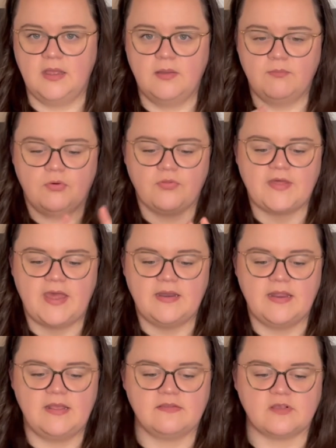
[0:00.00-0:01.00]
but then
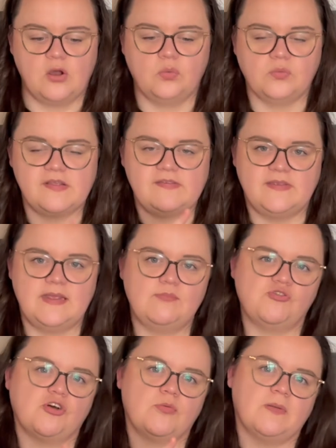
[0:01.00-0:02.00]
it's only
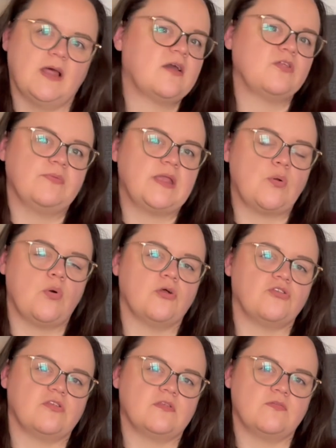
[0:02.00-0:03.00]
seamed up like
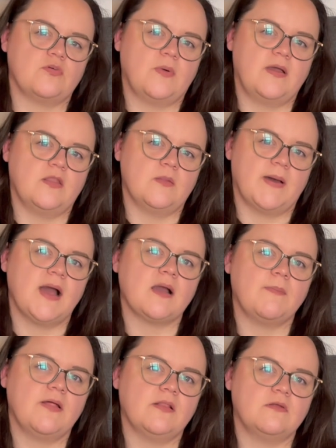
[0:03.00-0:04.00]
3/4 of the way on the back
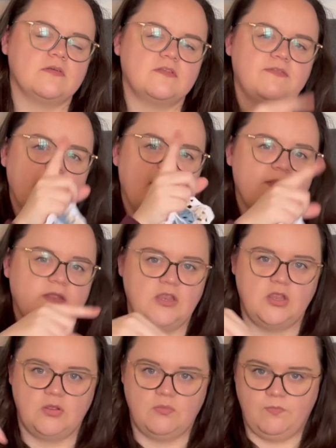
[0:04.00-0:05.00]
by the looks of it, and then
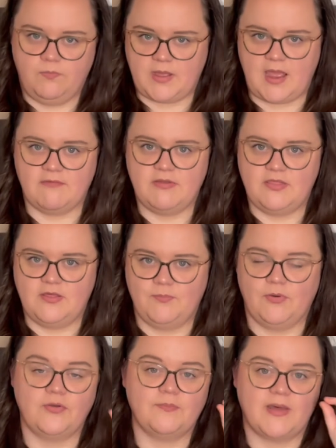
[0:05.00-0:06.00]
you carry the
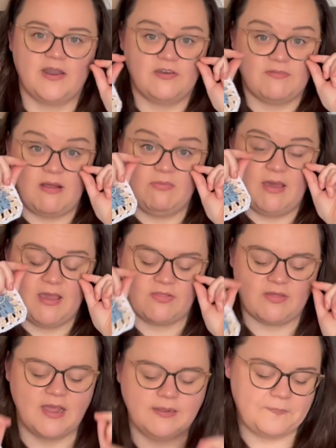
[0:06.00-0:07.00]
button band around like
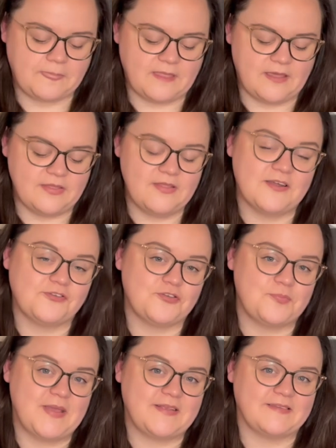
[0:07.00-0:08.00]
that. I think that just
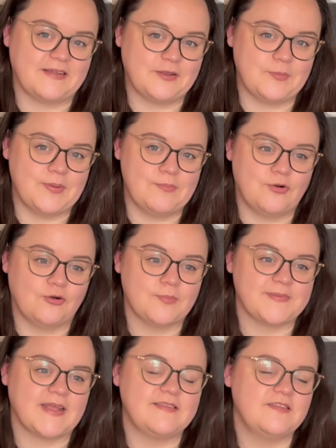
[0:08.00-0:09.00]
makes it a little bit more
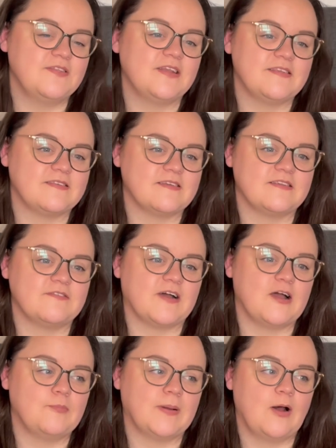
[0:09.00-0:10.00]
upsetting that it's
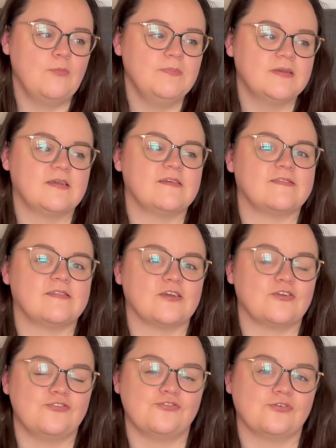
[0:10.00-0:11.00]
£65, because the
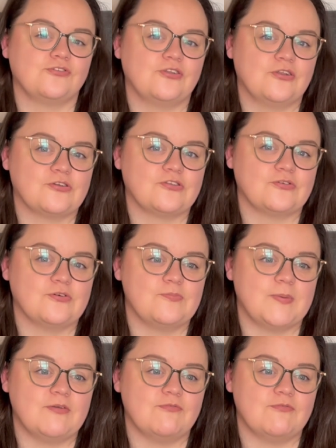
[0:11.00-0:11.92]
construction looks to have been